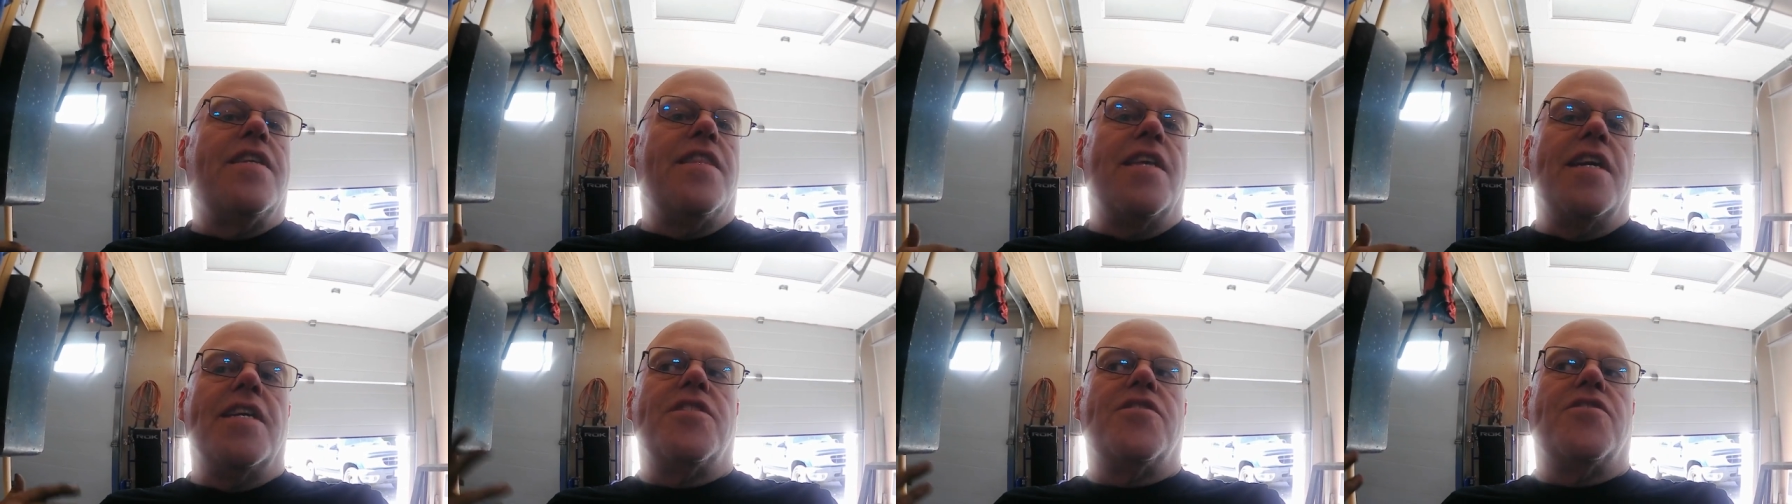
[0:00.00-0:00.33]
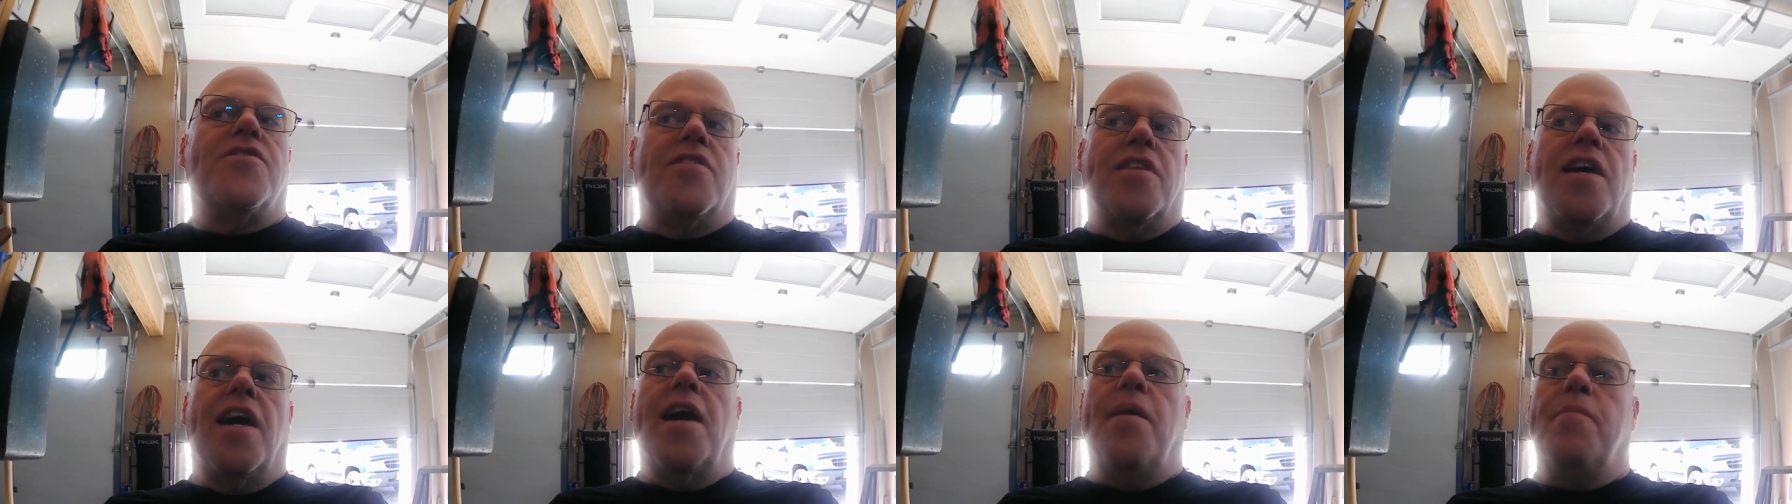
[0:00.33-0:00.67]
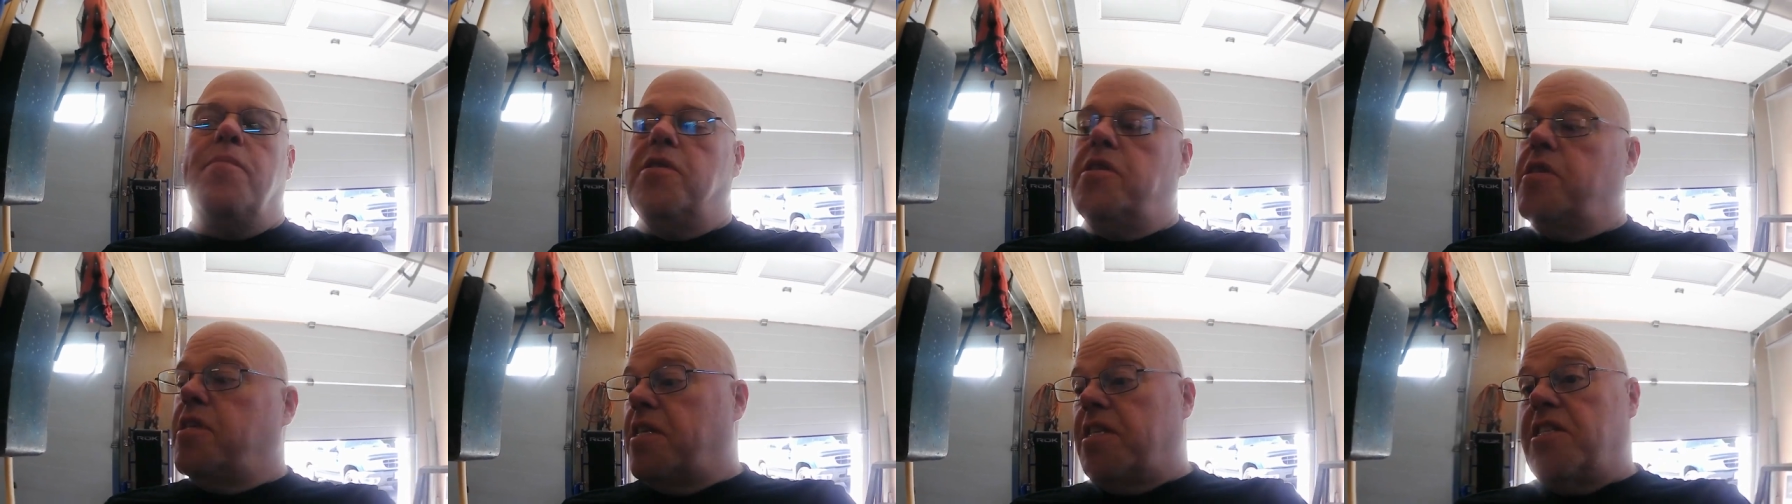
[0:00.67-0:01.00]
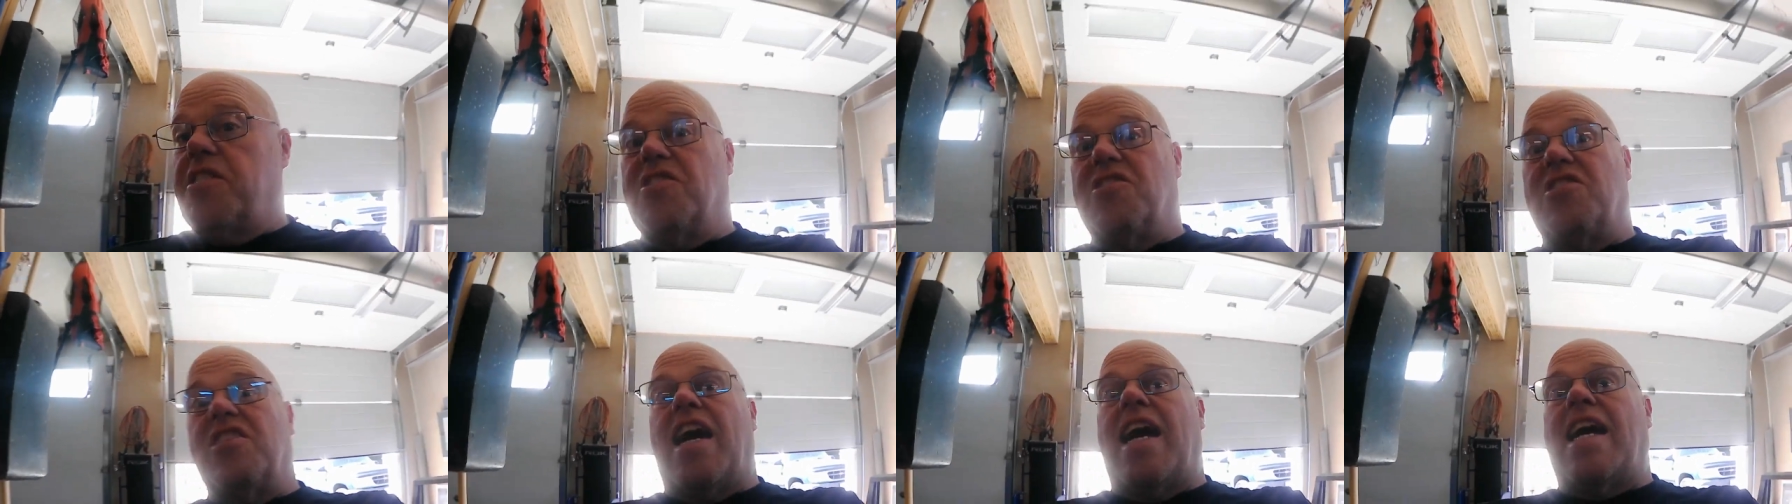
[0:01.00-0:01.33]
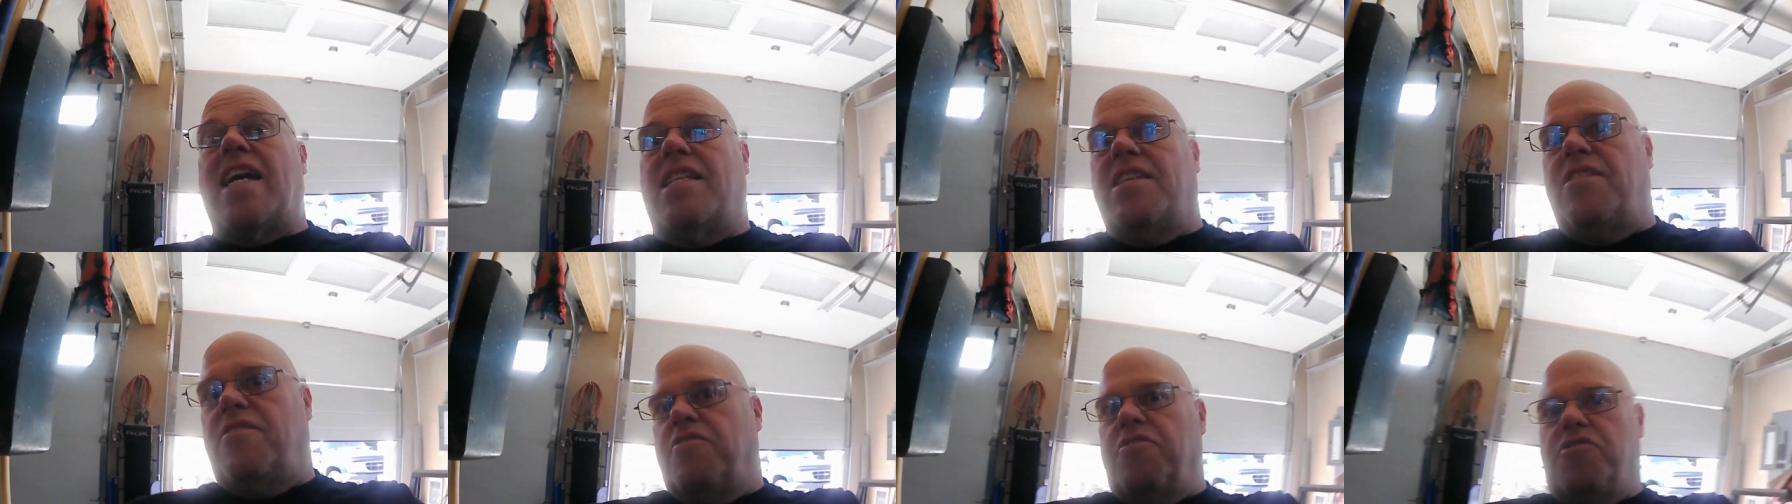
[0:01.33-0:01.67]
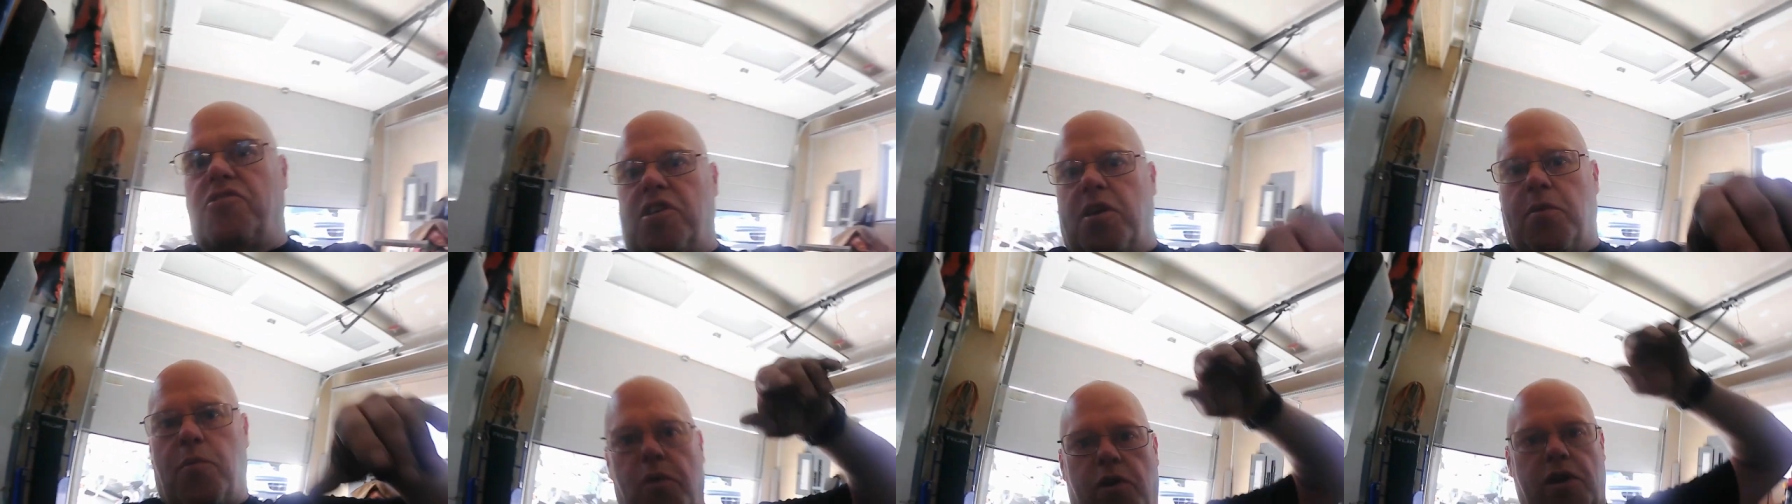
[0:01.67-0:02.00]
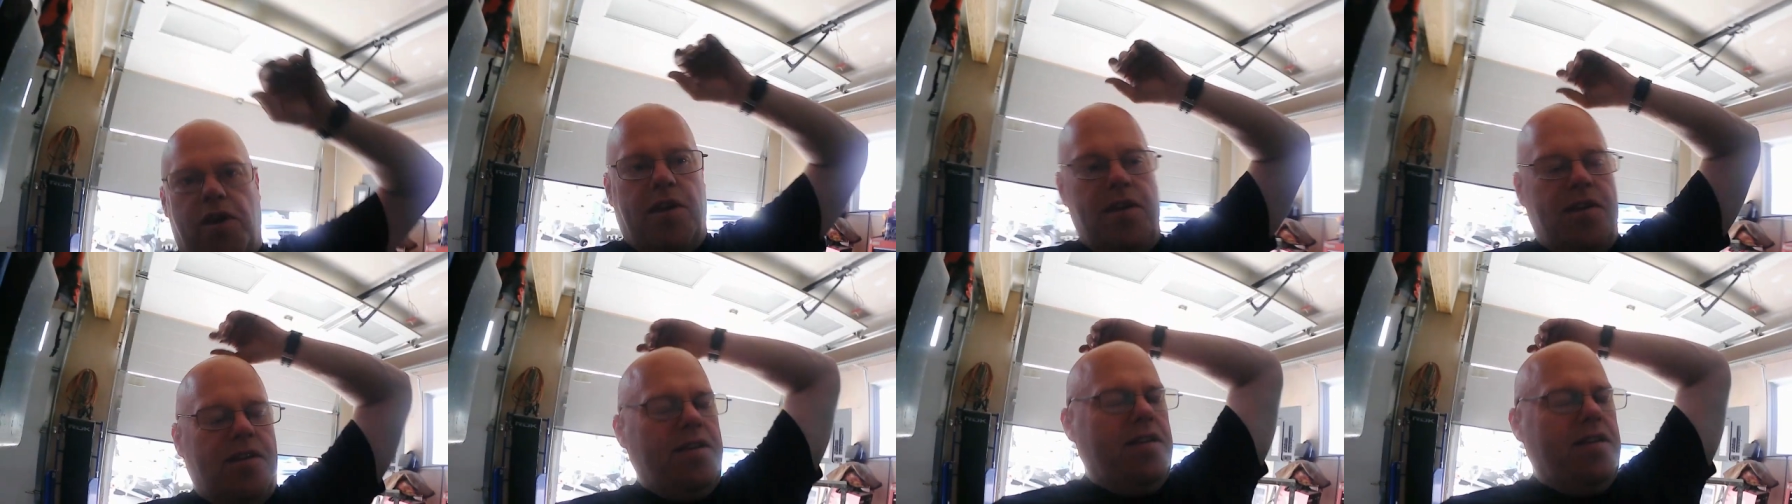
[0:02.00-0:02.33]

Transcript: And that's, I'm exactly the same way,